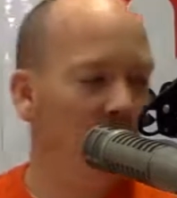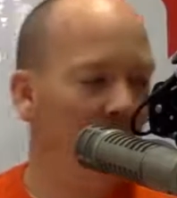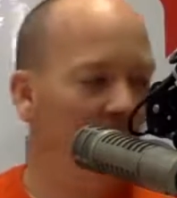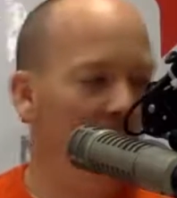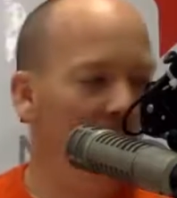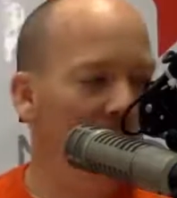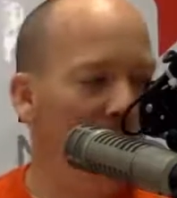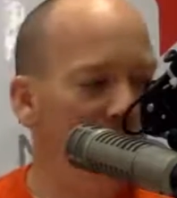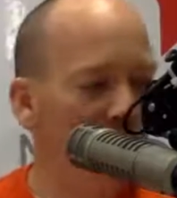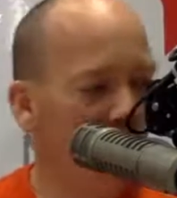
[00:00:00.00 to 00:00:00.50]

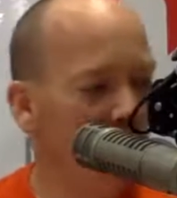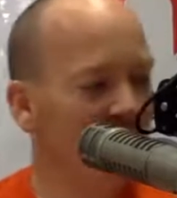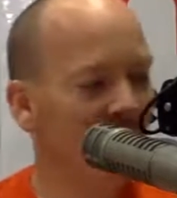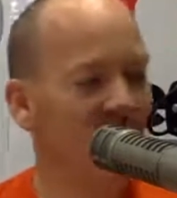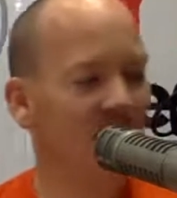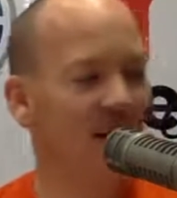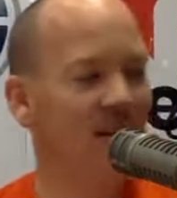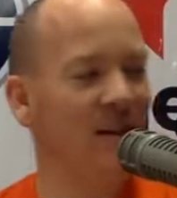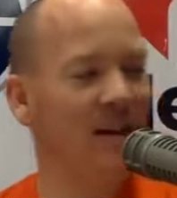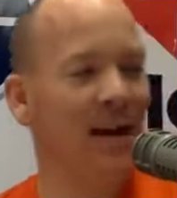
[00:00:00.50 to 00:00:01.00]
It feels
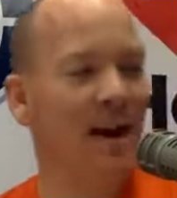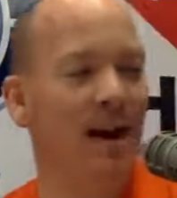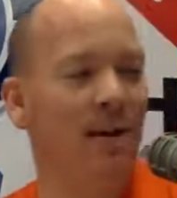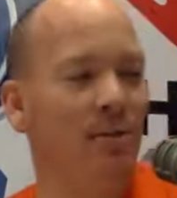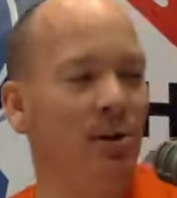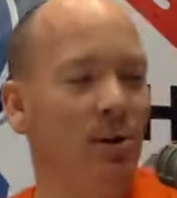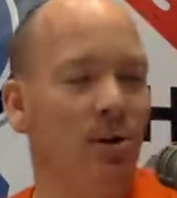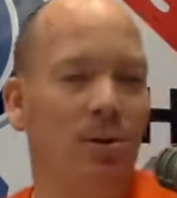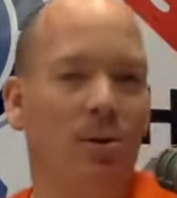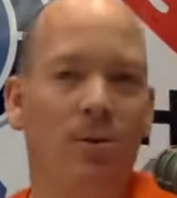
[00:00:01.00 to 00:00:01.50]
like it's going to have
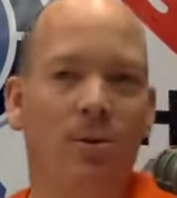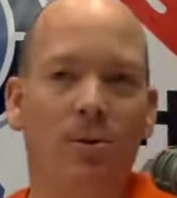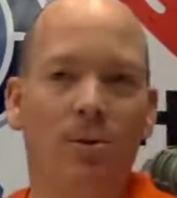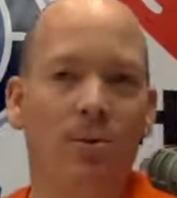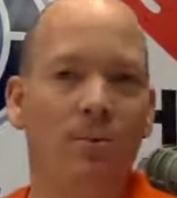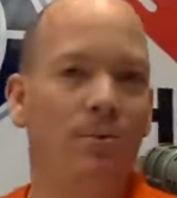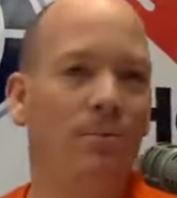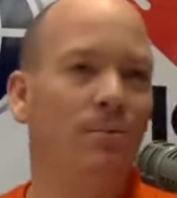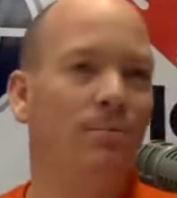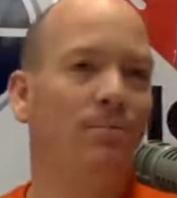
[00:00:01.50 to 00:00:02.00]
a
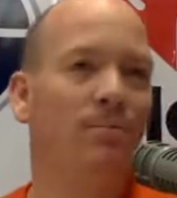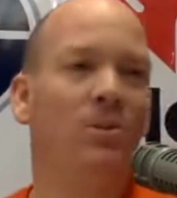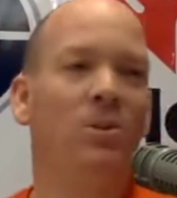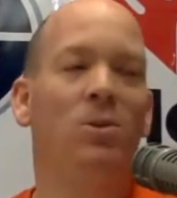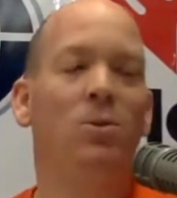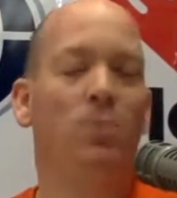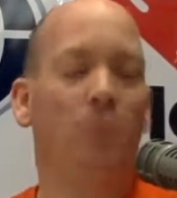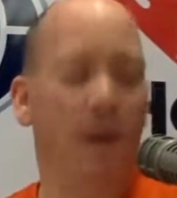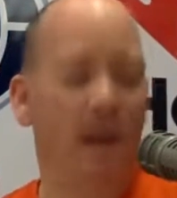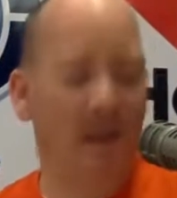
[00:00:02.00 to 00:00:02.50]
little
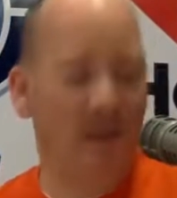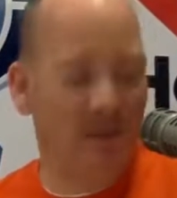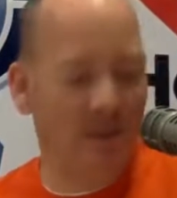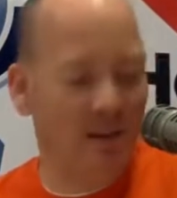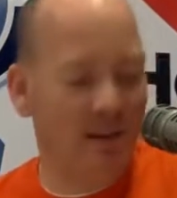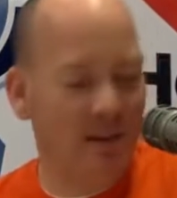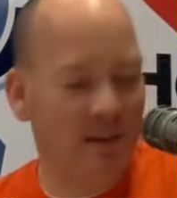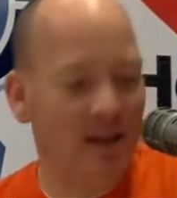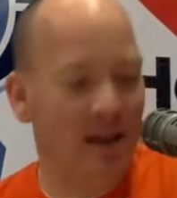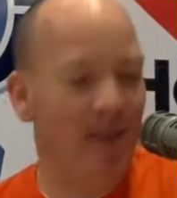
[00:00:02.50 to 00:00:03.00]

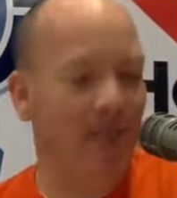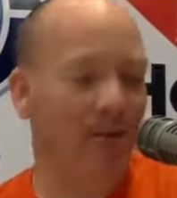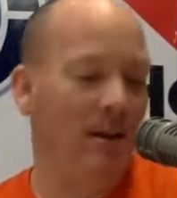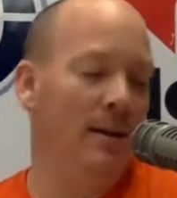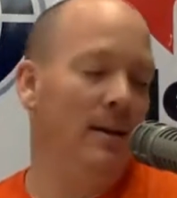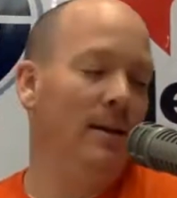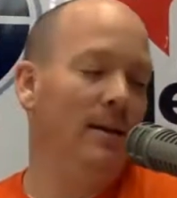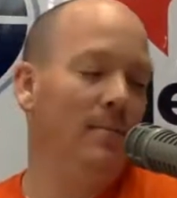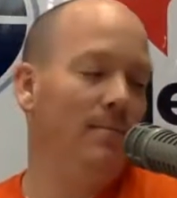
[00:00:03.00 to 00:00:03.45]
2007 in it,